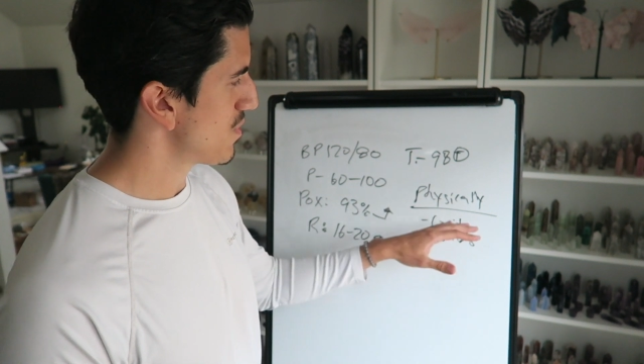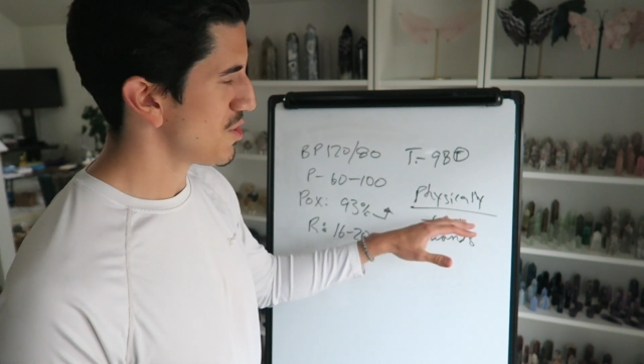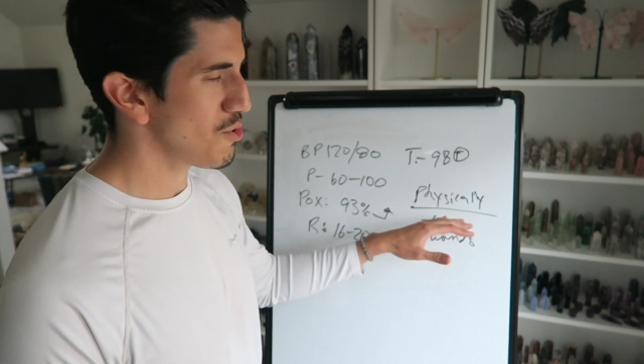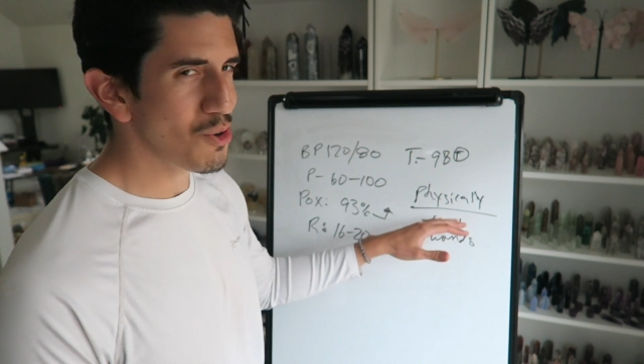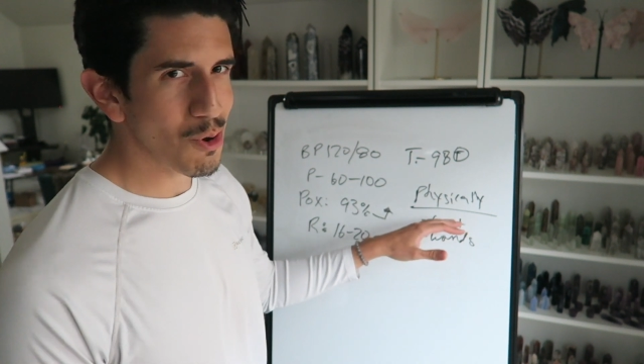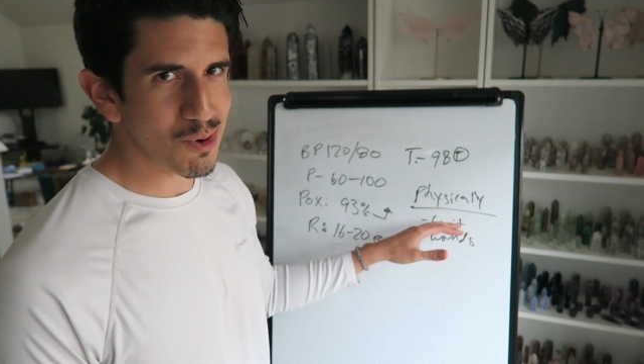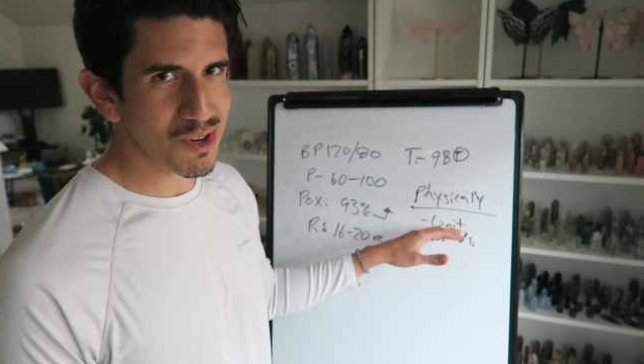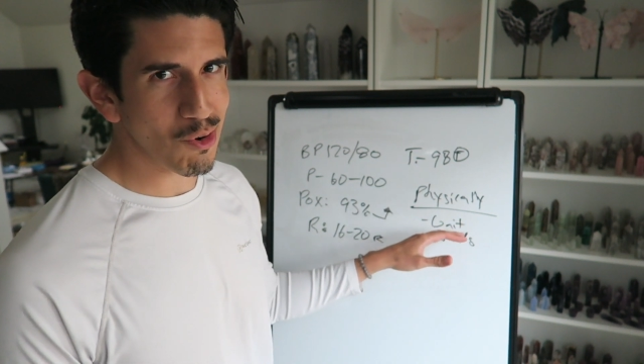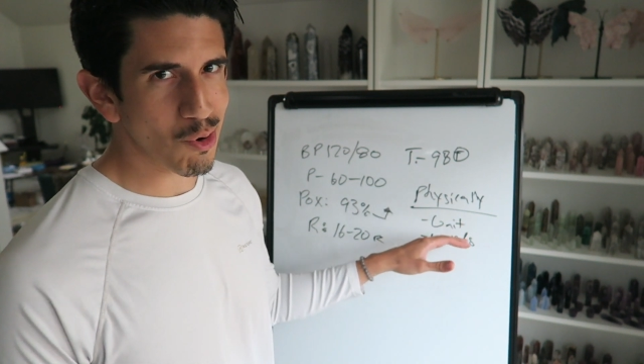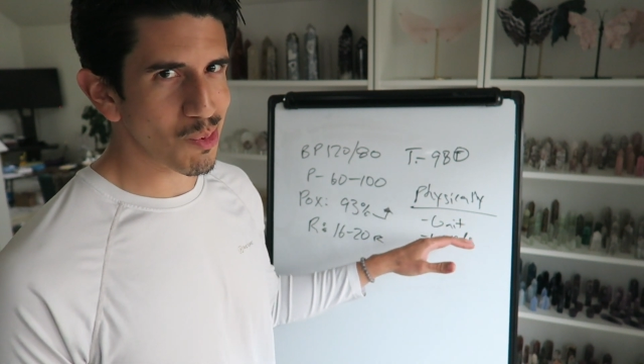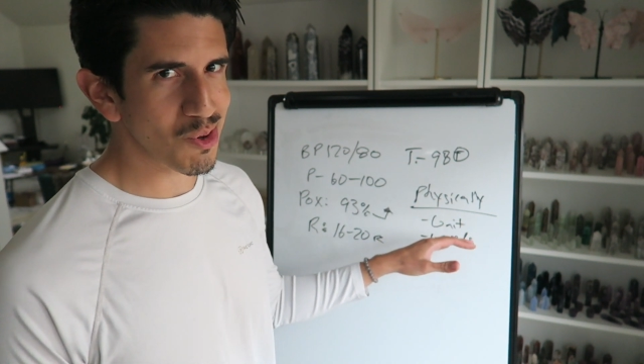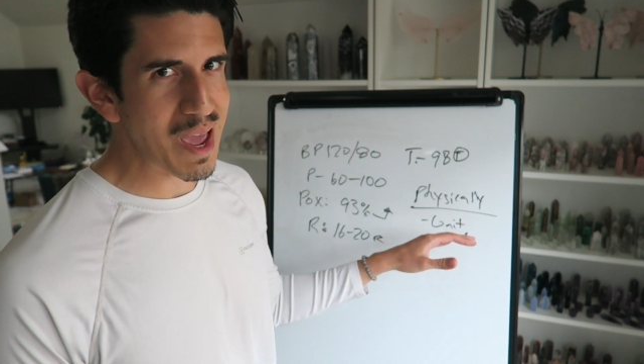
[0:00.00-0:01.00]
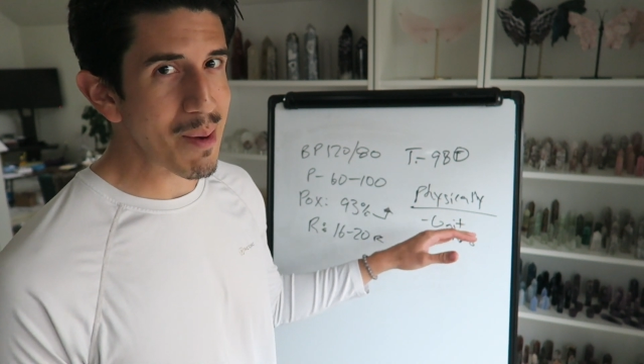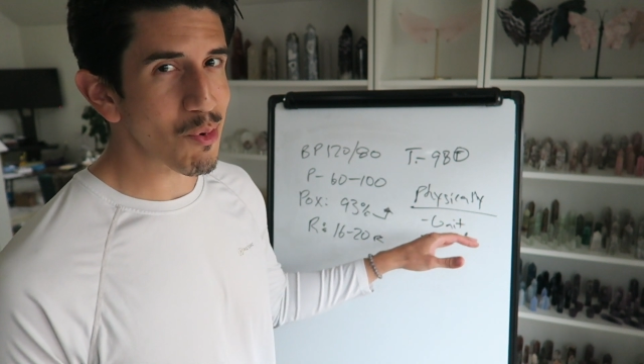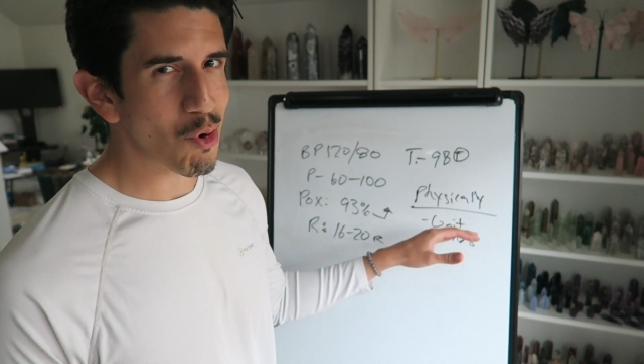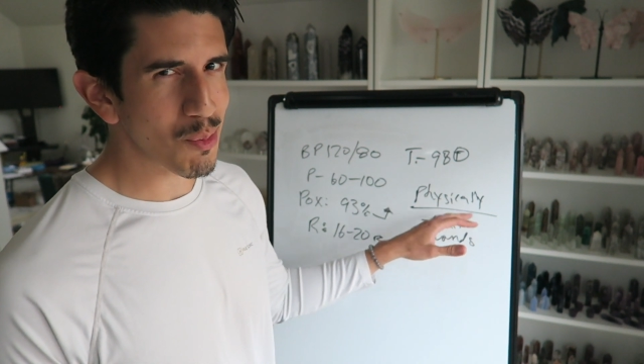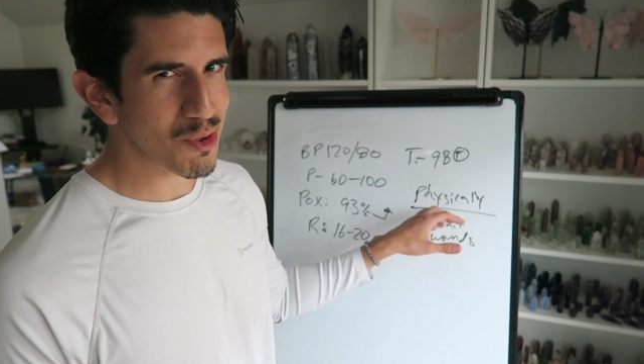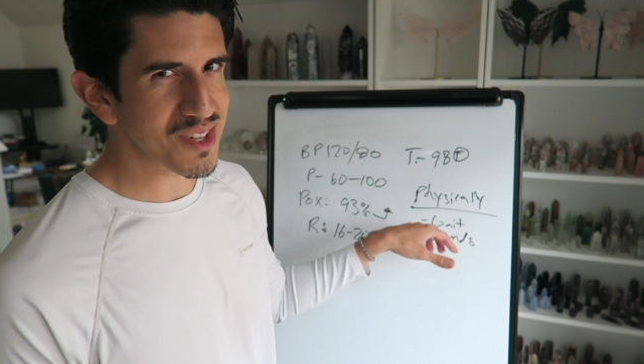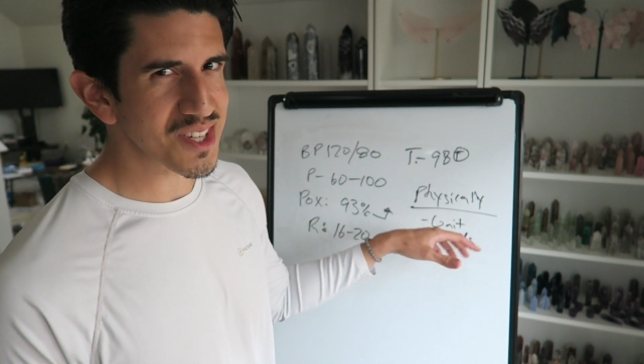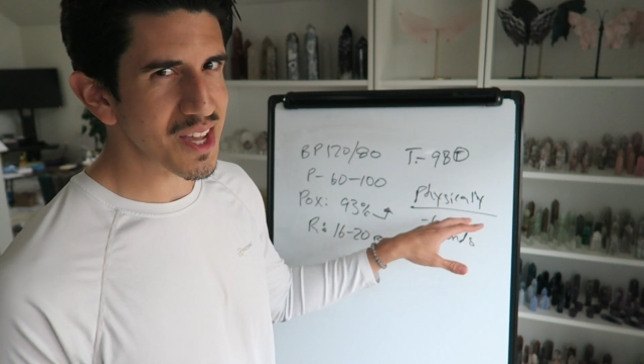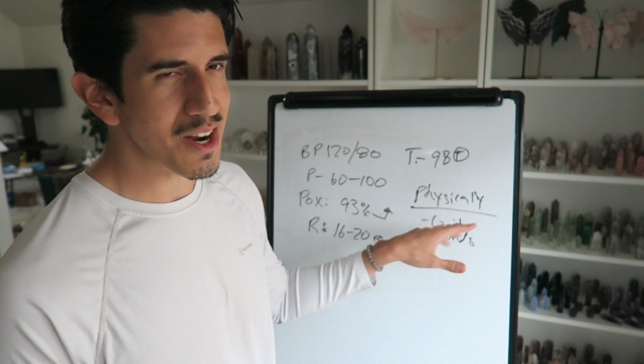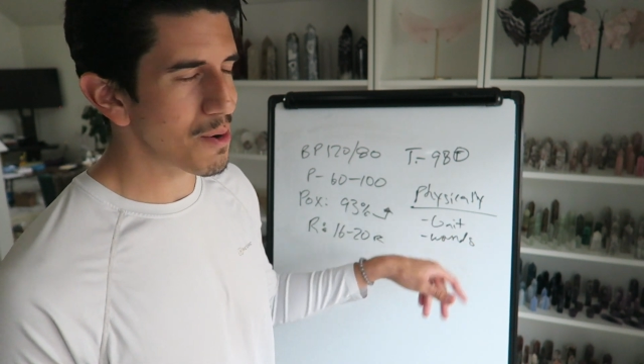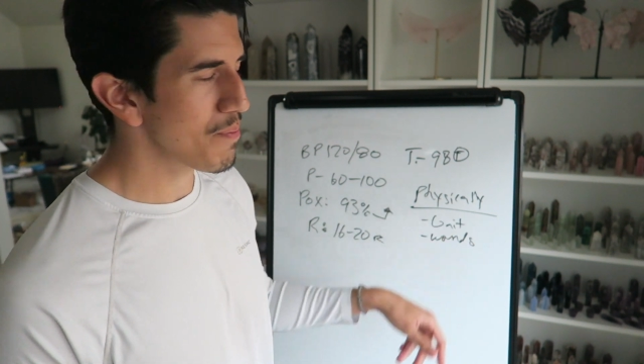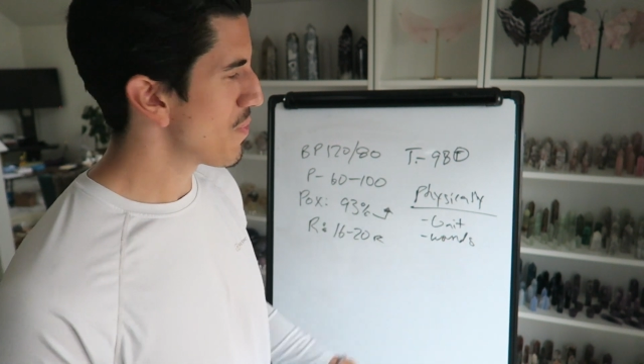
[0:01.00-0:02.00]
You know what normal and abnormal is
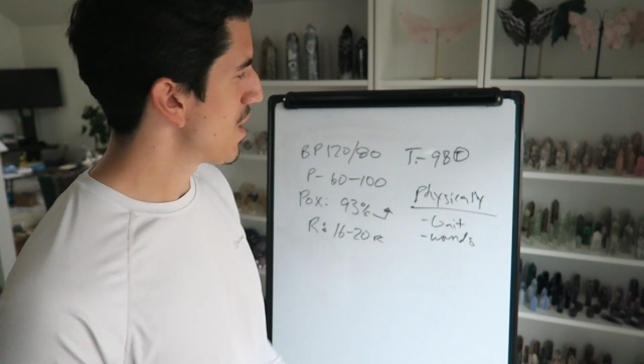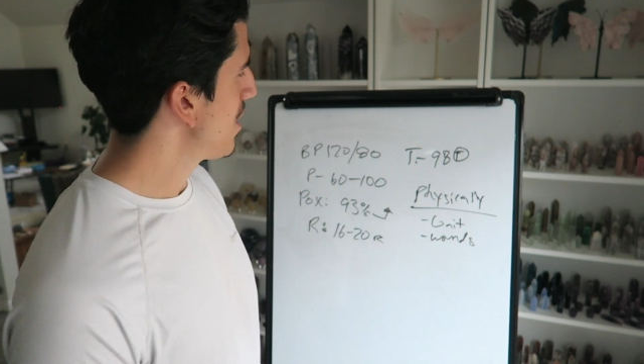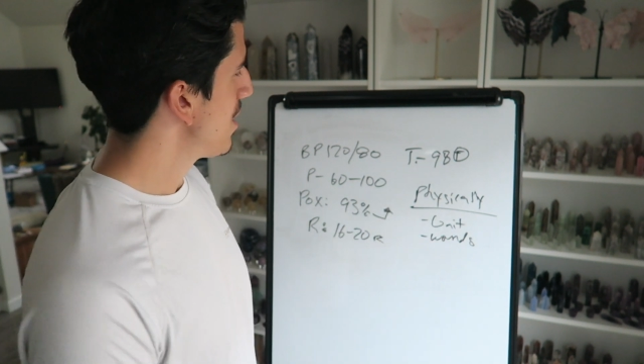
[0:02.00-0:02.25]
there.